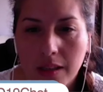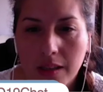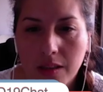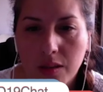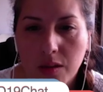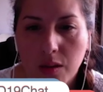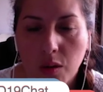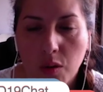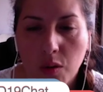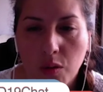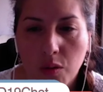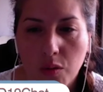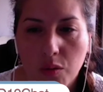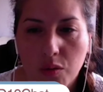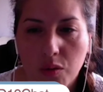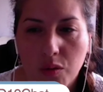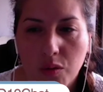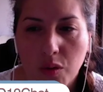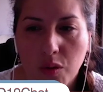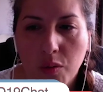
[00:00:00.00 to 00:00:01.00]
So
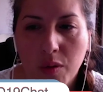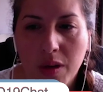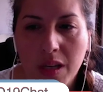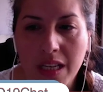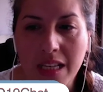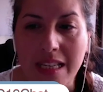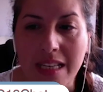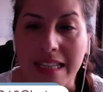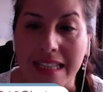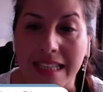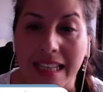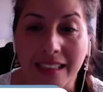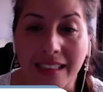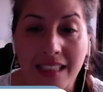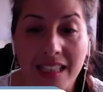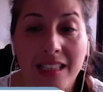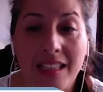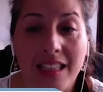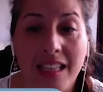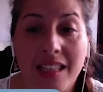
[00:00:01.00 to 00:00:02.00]
we need that.
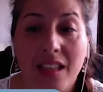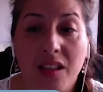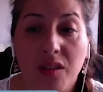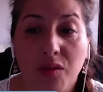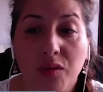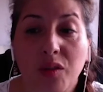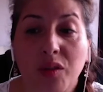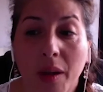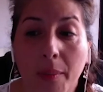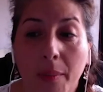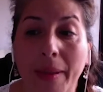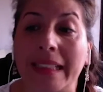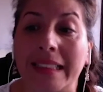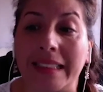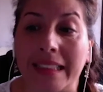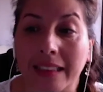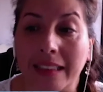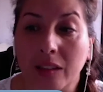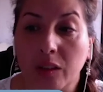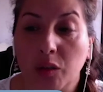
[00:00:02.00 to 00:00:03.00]
This is
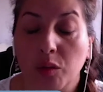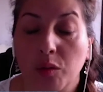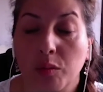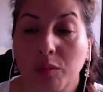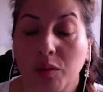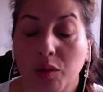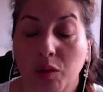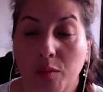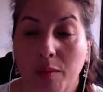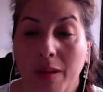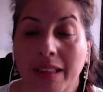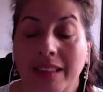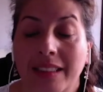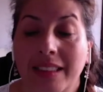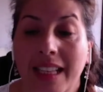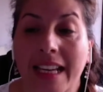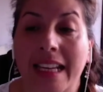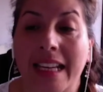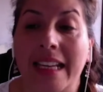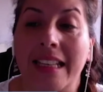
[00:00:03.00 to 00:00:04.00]
fundamental to
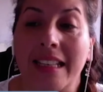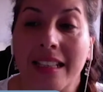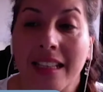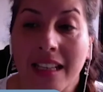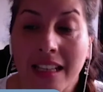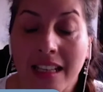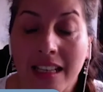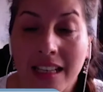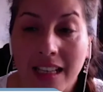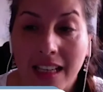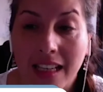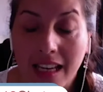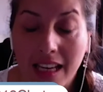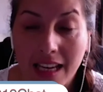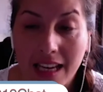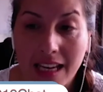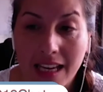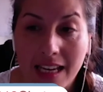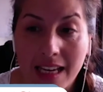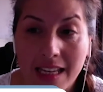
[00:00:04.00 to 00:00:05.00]
maintain
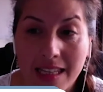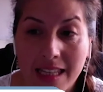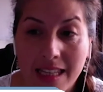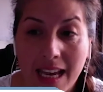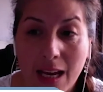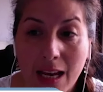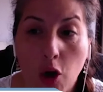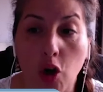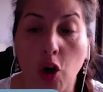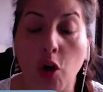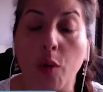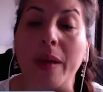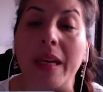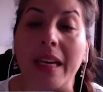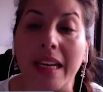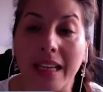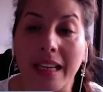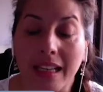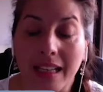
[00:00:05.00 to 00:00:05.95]
the economic